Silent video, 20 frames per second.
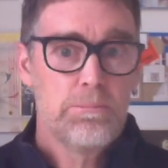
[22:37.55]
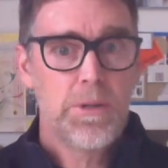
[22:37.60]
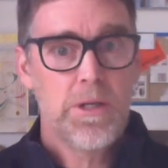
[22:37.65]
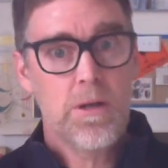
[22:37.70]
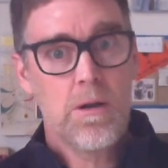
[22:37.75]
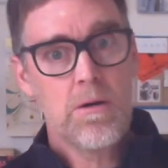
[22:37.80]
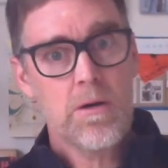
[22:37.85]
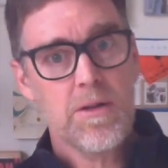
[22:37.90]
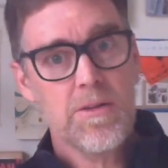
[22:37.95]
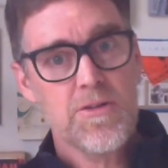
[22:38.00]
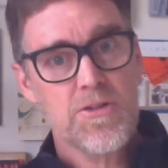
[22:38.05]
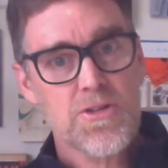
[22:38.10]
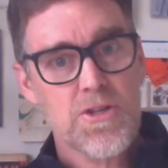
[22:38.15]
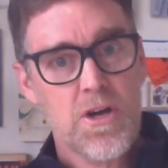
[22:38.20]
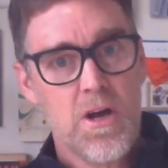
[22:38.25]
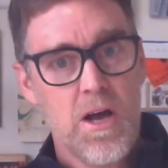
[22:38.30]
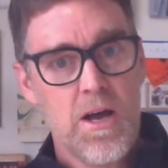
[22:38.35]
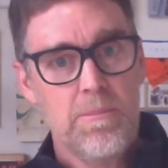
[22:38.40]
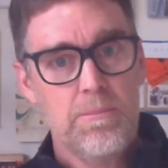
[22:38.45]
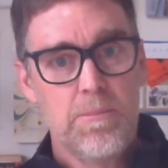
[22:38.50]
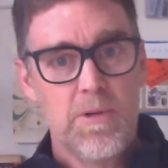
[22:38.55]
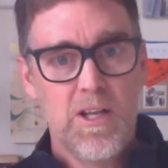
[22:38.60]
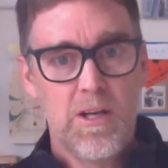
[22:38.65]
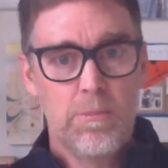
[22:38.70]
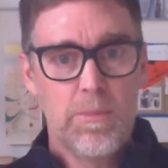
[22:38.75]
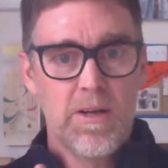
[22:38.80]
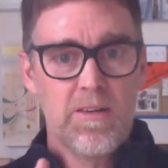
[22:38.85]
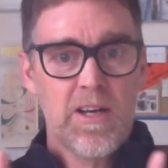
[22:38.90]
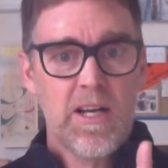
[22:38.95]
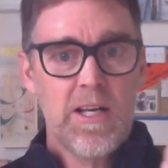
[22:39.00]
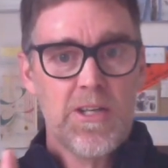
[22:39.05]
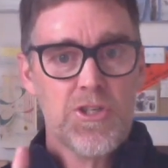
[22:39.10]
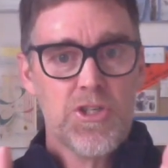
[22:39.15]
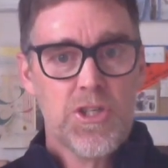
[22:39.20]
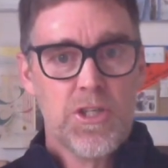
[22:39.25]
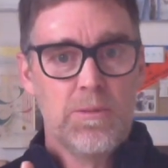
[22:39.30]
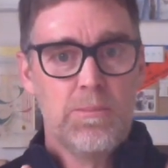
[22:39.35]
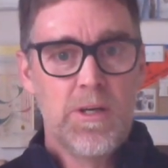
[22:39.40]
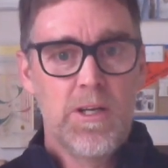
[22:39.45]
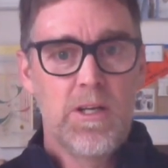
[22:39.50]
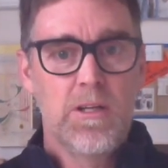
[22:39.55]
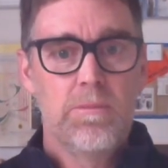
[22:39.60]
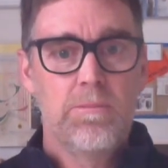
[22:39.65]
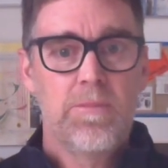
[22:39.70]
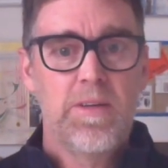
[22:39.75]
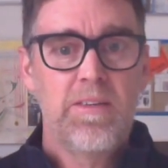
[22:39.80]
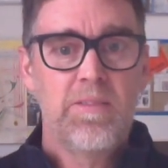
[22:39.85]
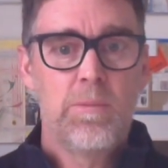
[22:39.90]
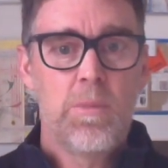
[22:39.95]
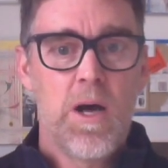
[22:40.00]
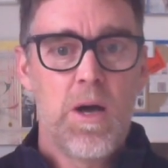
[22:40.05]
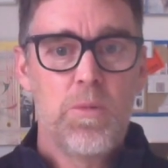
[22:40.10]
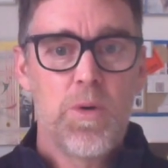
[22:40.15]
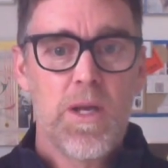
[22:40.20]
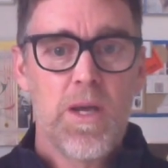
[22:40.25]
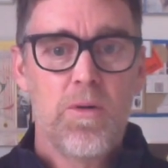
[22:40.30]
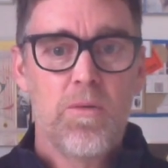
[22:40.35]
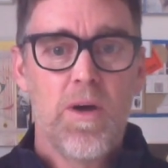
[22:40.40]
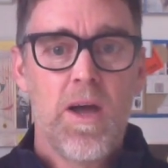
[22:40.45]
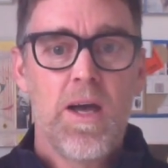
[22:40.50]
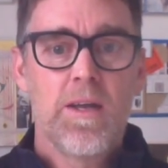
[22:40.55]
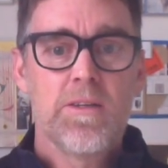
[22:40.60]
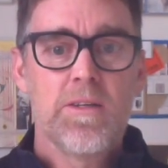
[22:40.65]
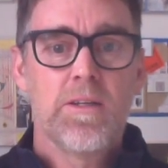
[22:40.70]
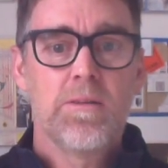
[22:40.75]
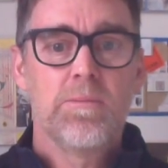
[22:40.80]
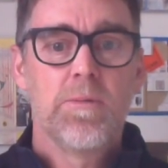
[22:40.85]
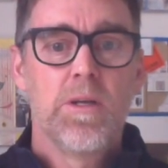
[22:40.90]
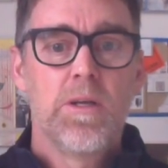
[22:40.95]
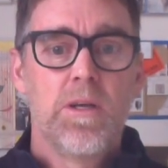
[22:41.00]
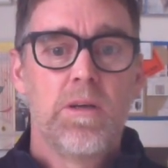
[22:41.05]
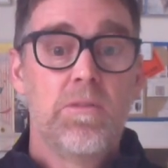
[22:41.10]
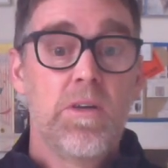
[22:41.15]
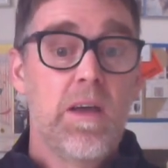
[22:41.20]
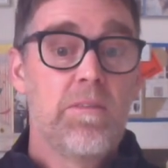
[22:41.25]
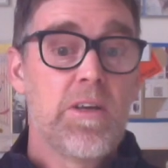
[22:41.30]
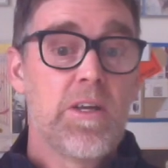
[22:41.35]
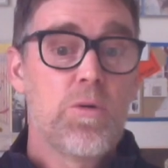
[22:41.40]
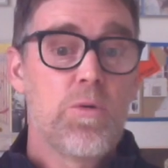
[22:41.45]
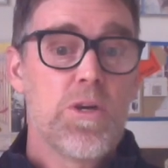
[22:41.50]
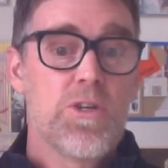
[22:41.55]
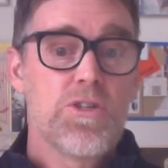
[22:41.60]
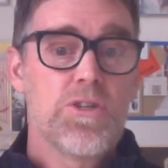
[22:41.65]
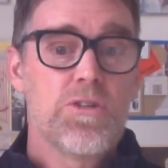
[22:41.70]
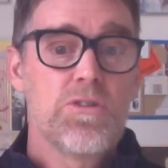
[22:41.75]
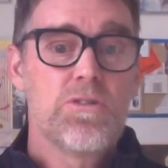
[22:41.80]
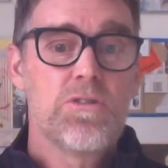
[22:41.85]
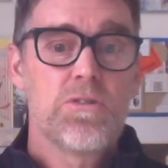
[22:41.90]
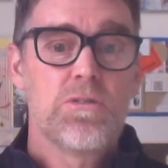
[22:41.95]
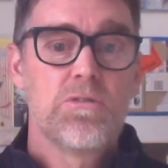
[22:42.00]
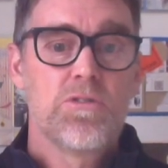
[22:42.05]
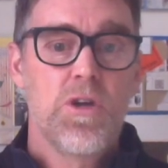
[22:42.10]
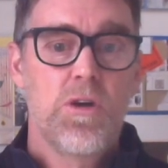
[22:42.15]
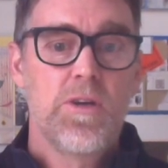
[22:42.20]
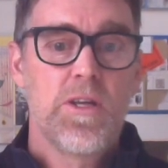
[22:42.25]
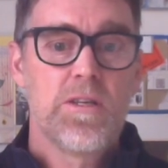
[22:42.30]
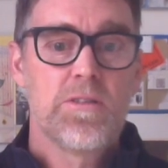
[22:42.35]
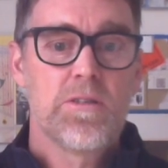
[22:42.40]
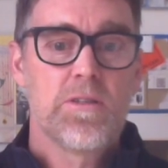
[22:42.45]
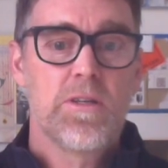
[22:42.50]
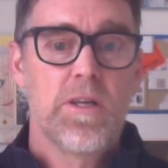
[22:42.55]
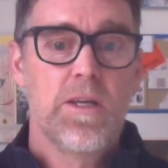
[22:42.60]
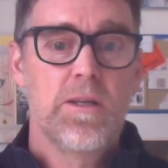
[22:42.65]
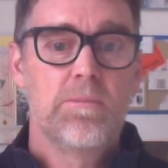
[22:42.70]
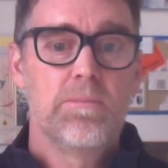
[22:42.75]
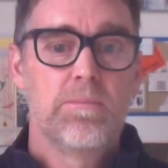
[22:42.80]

Bit longer this time, a little bit of glitch in the middle. Never mind, we get round it. If you have any questions, don't hesitate.